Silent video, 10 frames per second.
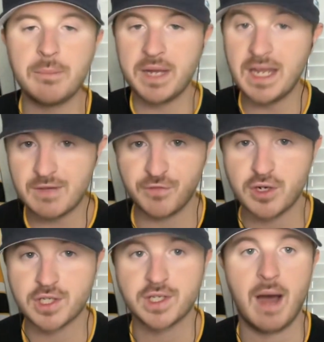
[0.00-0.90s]
be the
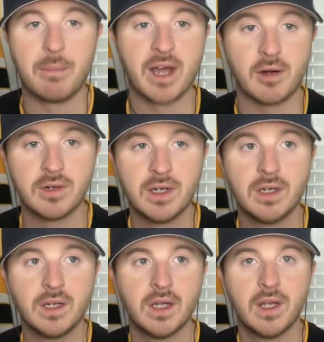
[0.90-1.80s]
first domino.
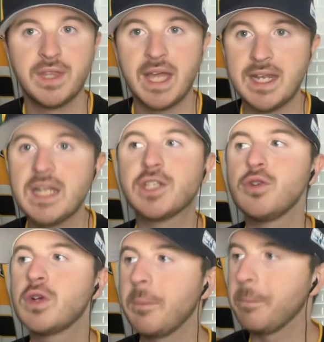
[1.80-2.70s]
They need
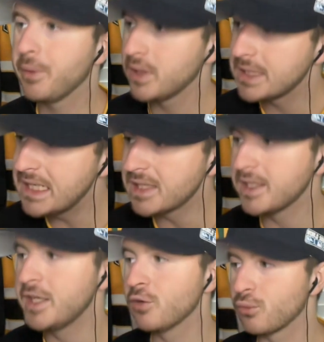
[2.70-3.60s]
to
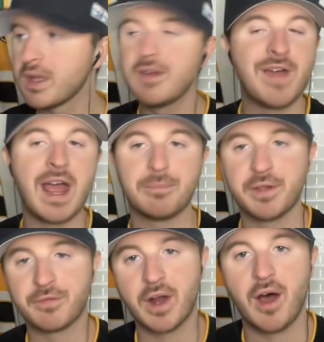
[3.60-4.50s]
completely revamp
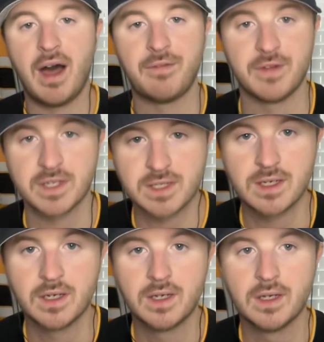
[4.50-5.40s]
the front office.
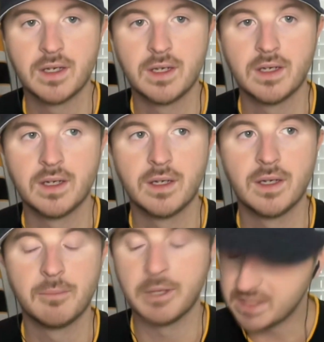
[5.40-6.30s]

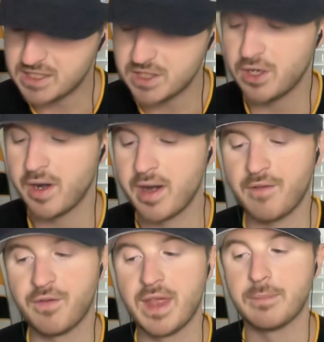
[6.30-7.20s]
But this is good
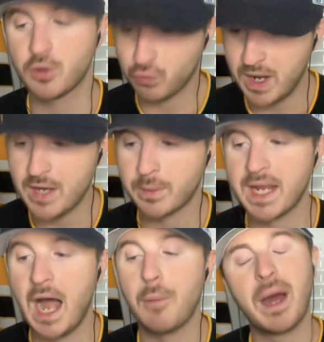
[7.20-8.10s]
enough for them,
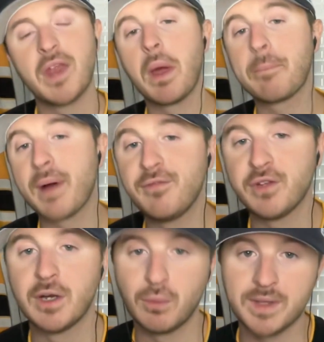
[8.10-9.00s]
cratering out. By the way,
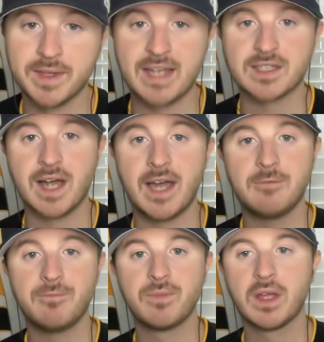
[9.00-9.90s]
Buffalo won last night.
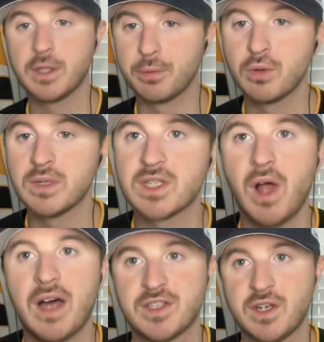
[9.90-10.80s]
The Bruins
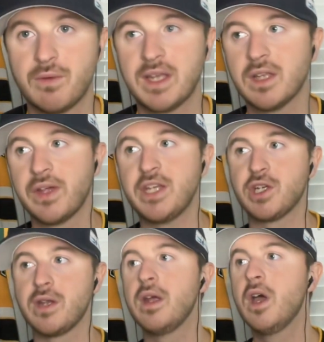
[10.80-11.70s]
lost in
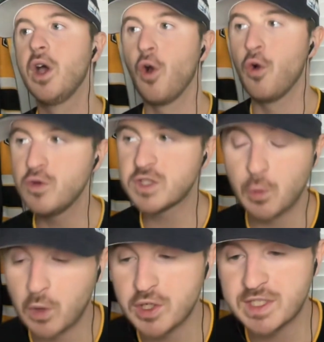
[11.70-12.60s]
regulation. Who's the
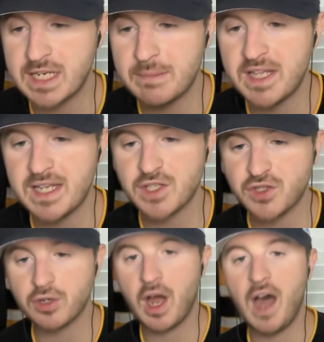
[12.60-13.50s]
worst team in the
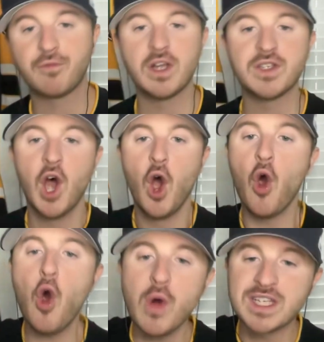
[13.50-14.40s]
Eastern Conference?
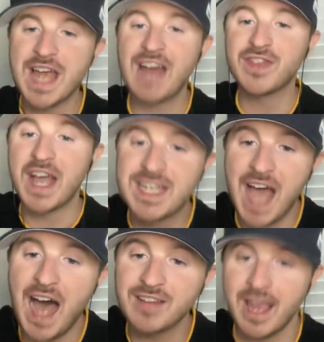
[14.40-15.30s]
Who is at the
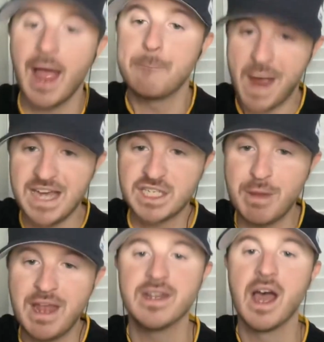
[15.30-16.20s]
goddamn
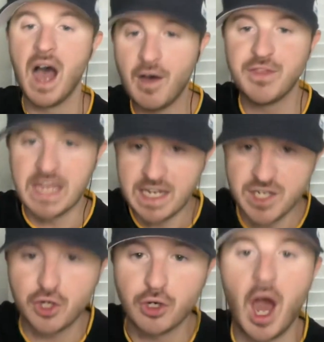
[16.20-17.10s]
basement of the
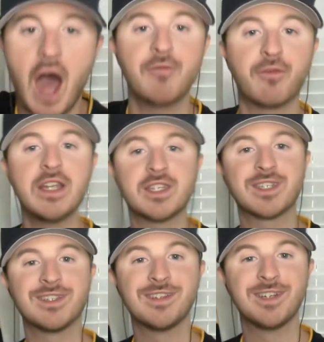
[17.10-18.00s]
Eastern
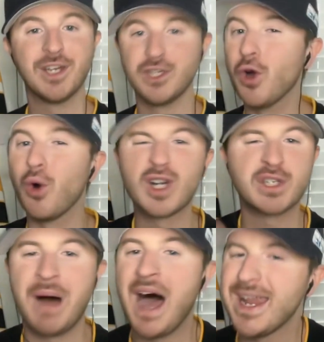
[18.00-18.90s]
Conference? Yours,
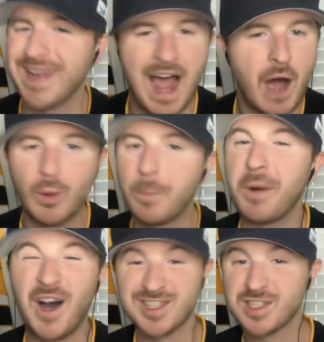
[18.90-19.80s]
mine, our
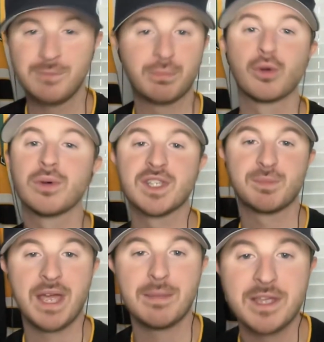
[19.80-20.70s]
Boston Bruins,
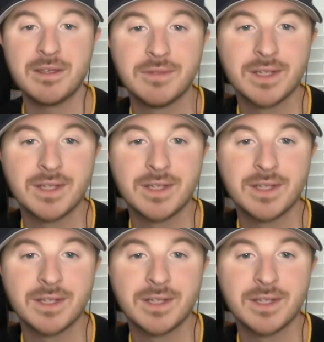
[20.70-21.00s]
baby.